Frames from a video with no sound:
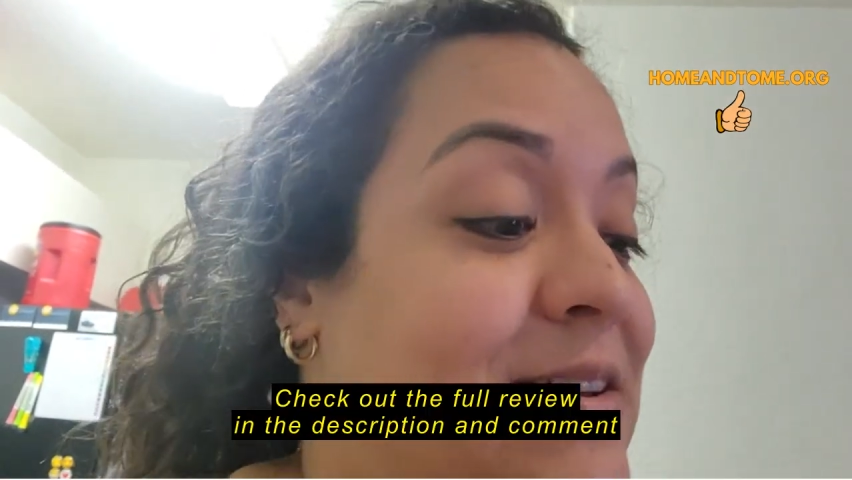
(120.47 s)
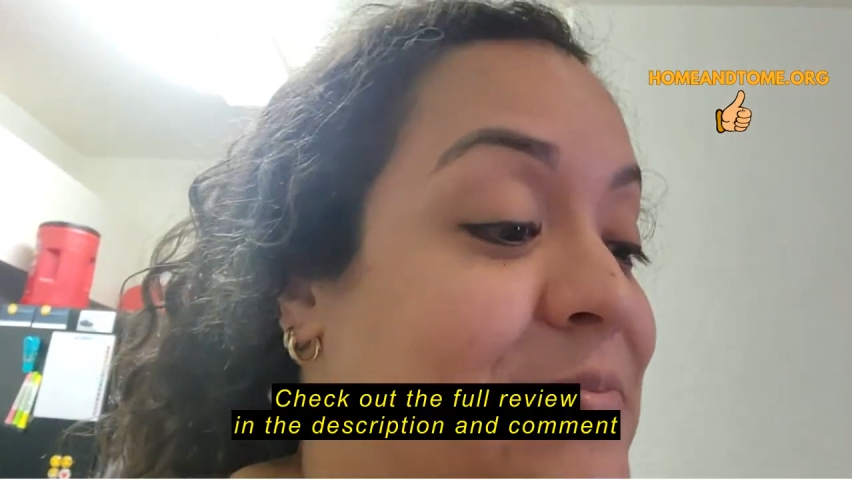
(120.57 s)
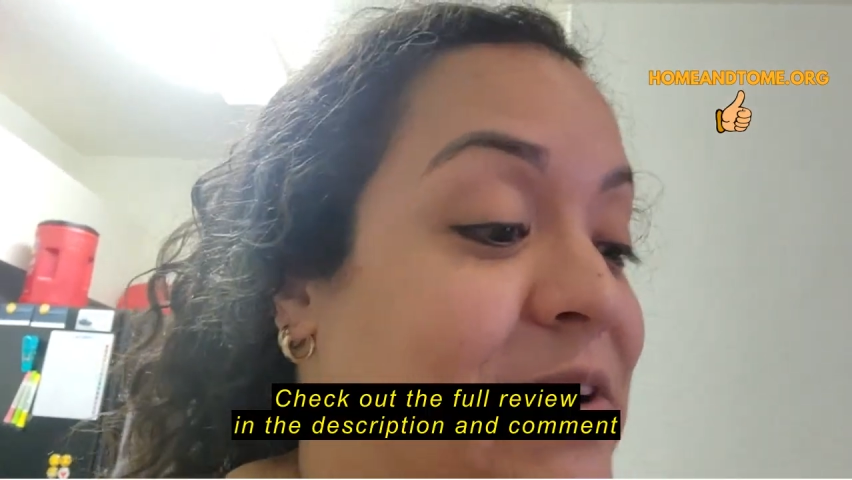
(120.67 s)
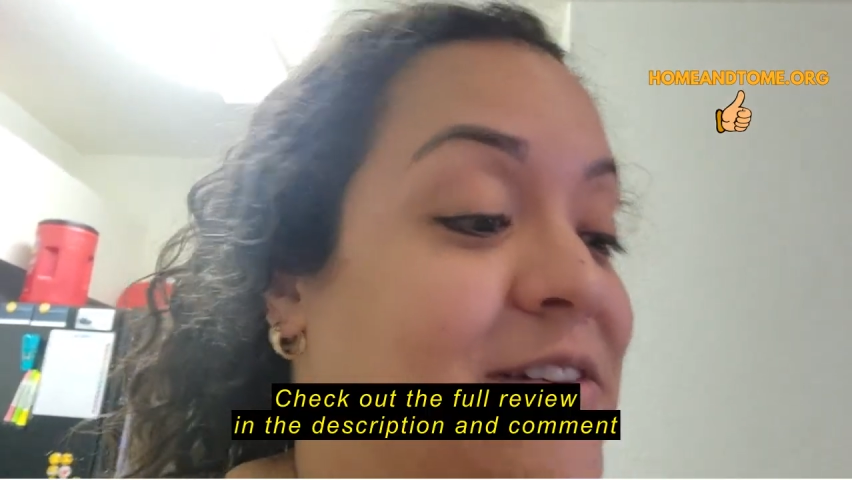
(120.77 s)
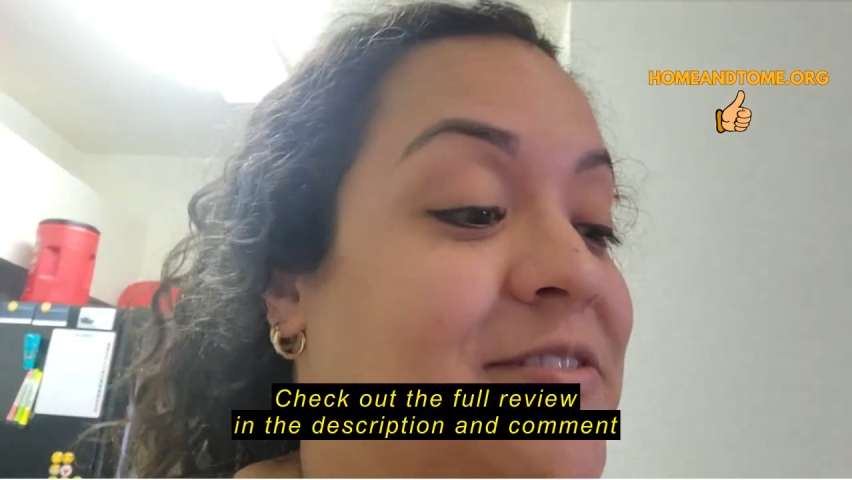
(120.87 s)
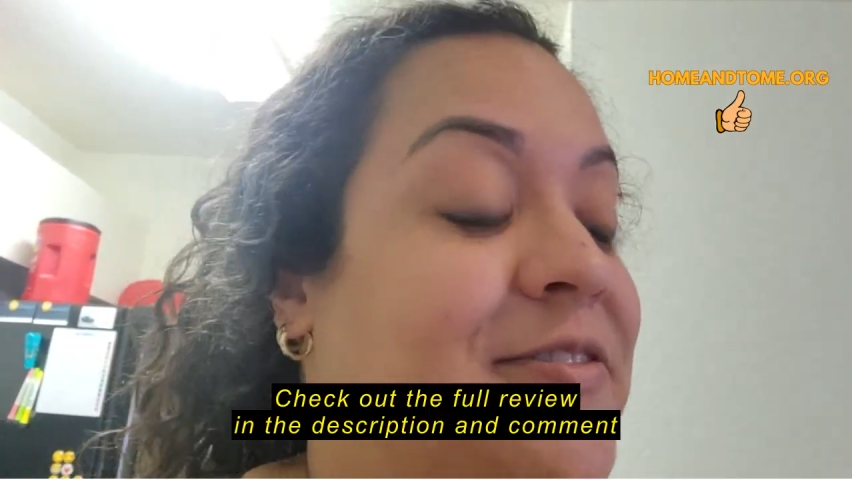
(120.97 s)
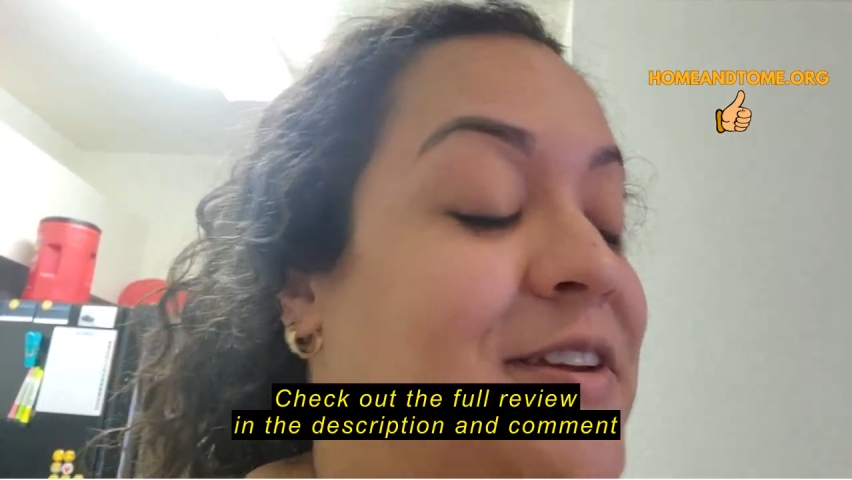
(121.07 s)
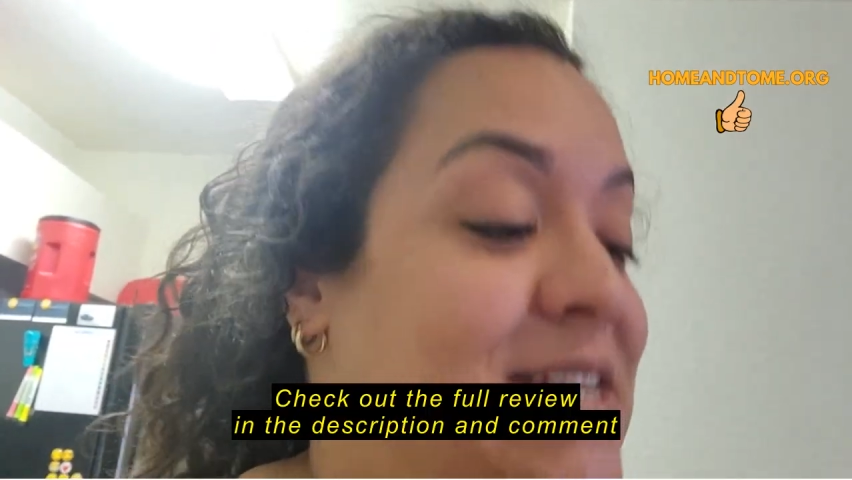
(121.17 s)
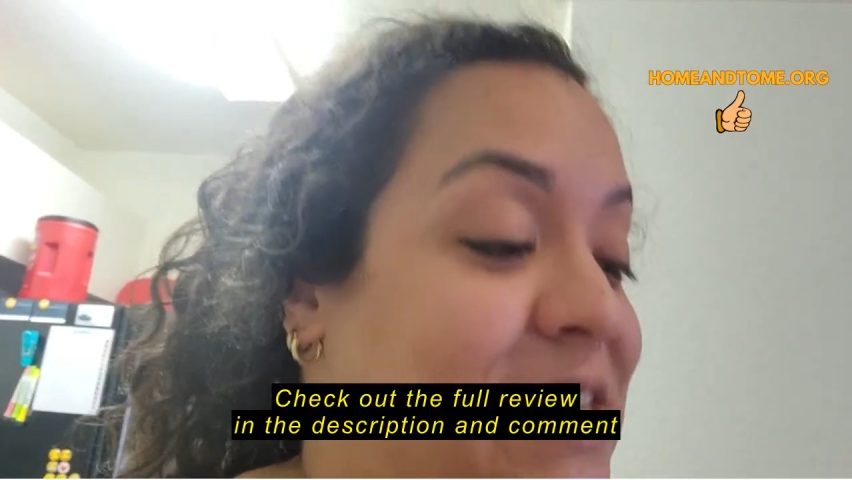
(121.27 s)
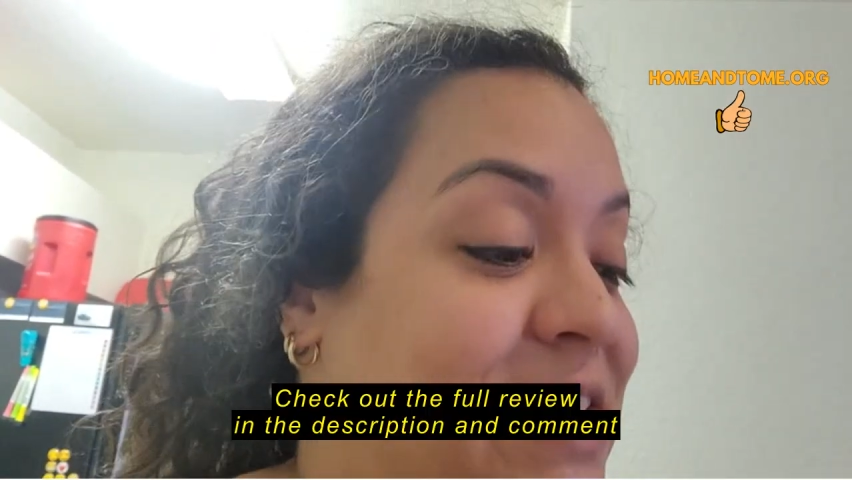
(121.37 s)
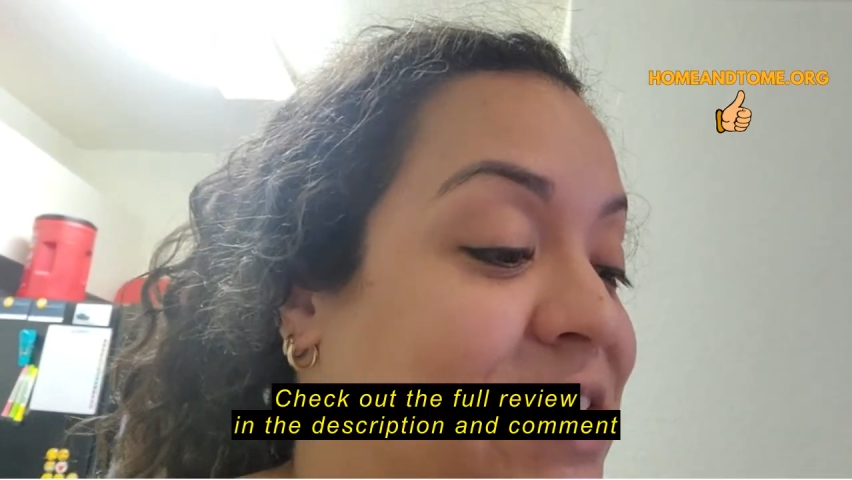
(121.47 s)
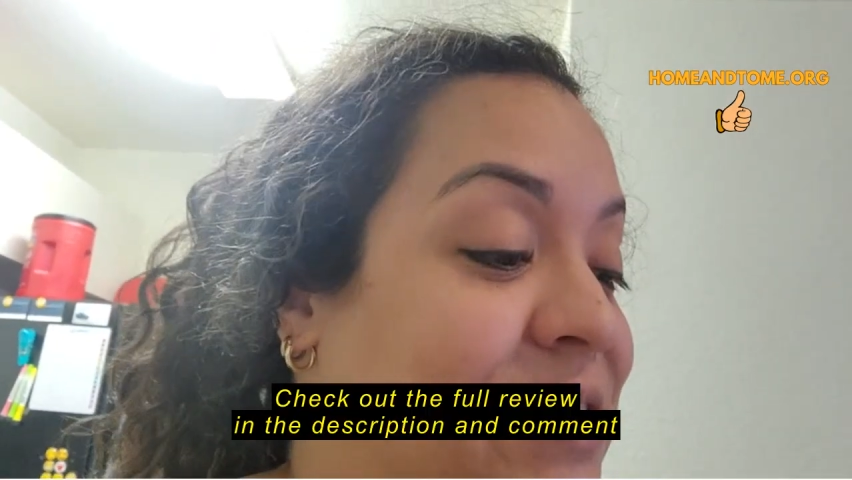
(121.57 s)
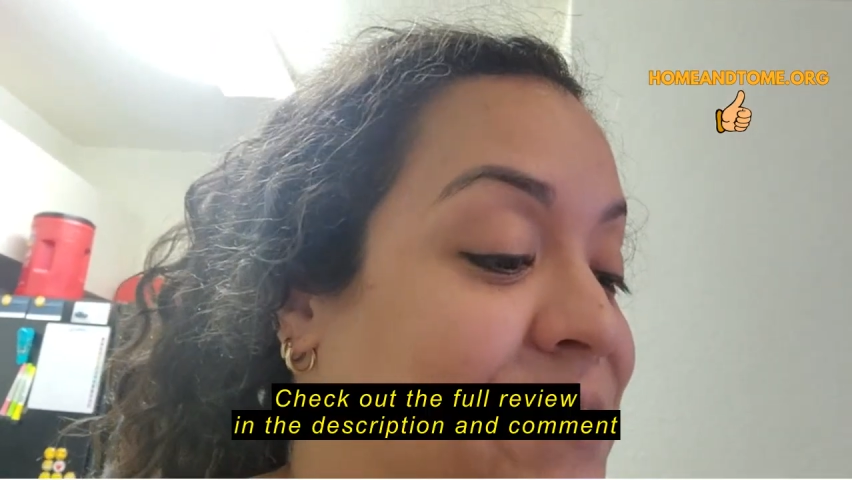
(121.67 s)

the mirror finish,